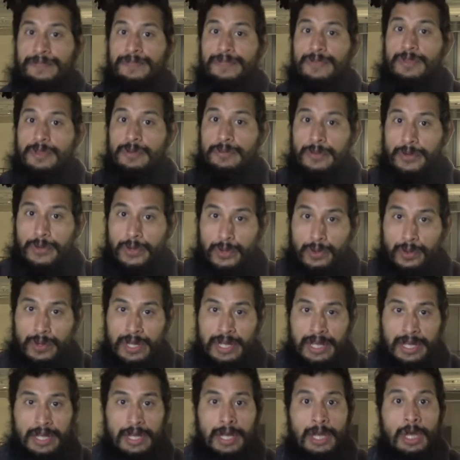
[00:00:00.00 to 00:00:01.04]
Number
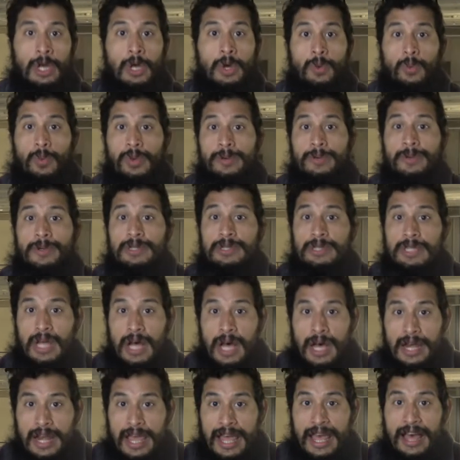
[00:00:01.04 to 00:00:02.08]
three, we will
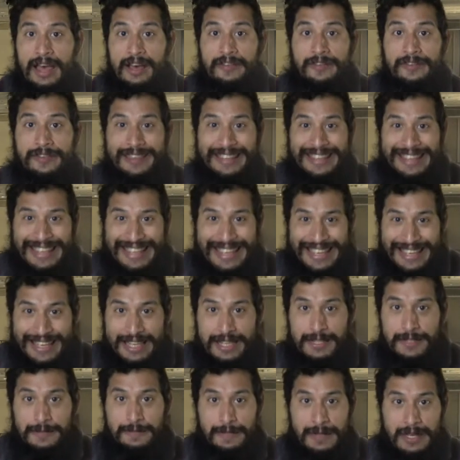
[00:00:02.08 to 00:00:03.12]
not have
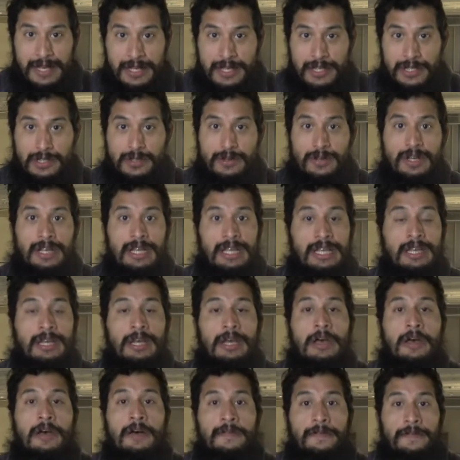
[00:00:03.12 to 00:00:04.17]
kids ministry
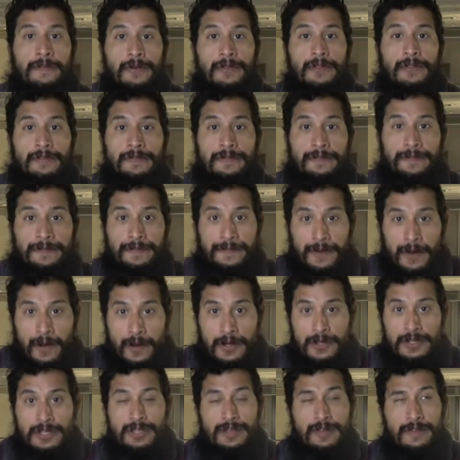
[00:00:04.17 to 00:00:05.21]
for the
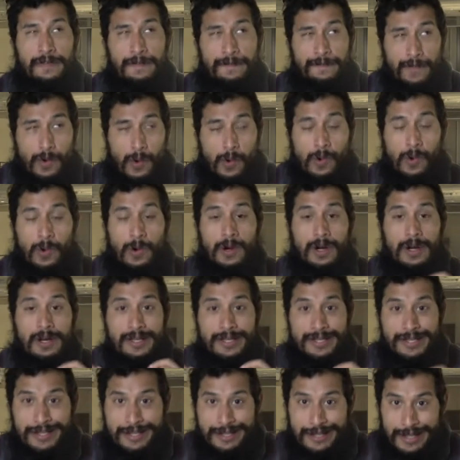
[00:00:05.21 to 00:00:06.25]
first 4
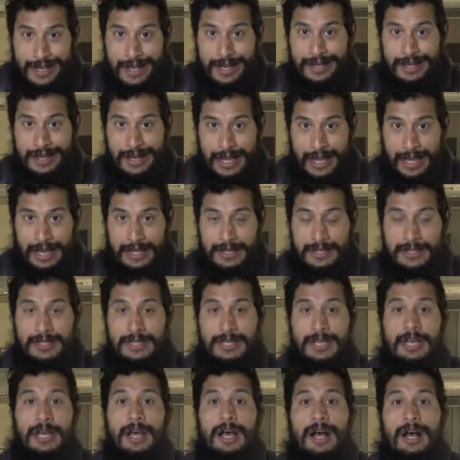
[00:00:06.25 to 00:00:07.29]
Sundays,
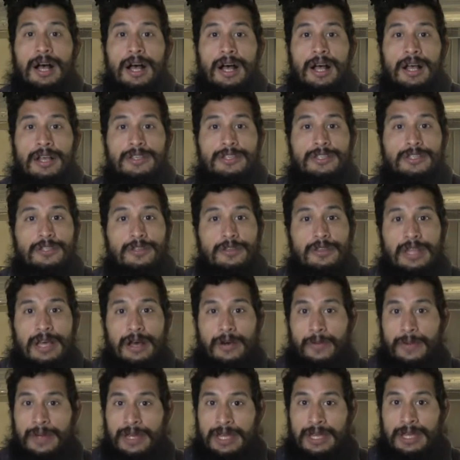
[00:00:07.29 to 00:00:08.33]
so
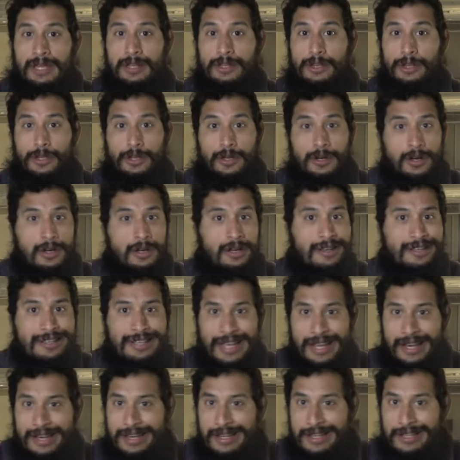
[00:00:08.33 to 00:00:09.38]
that we learn
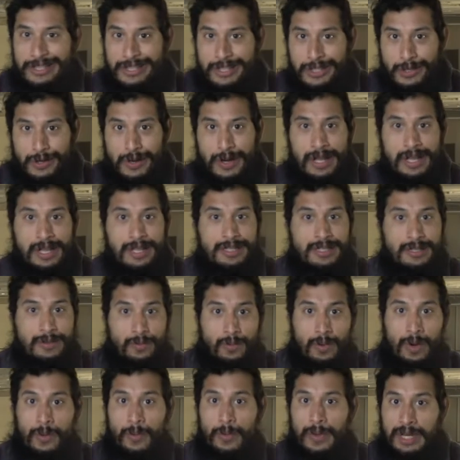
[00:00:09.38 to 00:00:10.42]
attendance trends and
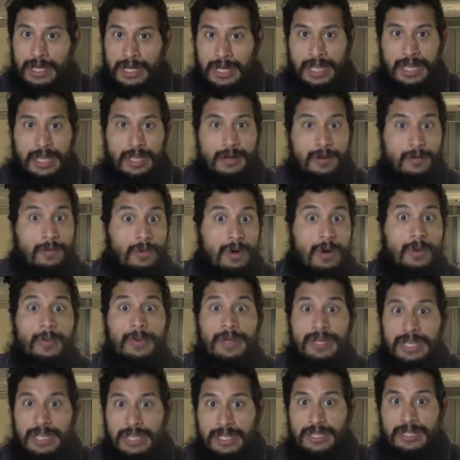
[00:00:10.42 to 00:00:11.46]
what we need or what we
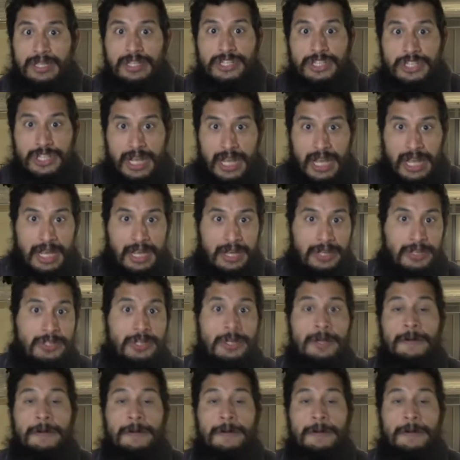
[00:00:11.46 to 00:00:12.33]
need to change.